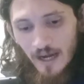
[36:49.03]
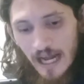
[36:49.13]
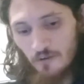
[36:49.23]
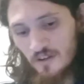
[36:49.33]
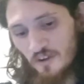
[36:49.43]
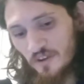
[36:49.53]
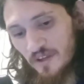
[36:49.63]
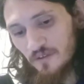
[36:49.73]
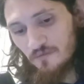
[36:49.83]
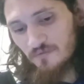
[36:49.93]
I would
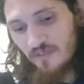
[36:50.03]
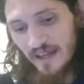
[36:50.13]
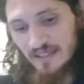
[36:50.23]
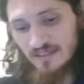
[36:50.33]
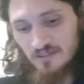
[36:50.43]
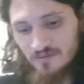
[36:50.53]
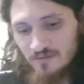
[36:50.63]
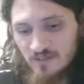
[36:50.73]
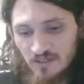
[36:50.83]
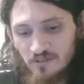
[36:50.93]
argue that
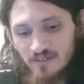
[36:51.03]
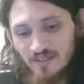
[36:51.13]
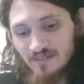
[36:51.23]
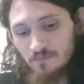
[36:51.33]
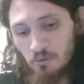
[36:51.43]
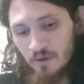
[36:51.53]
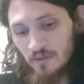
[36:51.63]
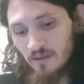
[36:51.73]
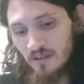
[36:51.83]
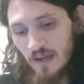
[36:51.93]
Zune does
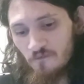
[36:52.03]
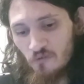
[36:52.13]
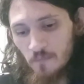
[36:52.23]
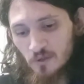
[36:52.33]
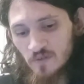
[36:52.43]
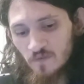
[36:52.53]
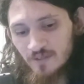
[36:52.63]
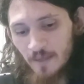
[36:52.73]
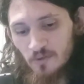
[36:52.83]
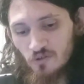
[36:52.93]
put good effort most of the
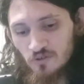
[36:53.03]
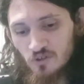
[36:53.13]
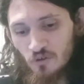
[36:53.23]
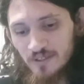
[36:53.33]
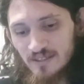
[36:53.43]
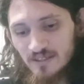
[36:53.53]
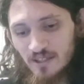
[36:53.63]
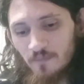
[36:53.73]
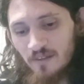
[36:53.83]
time into his scoring system,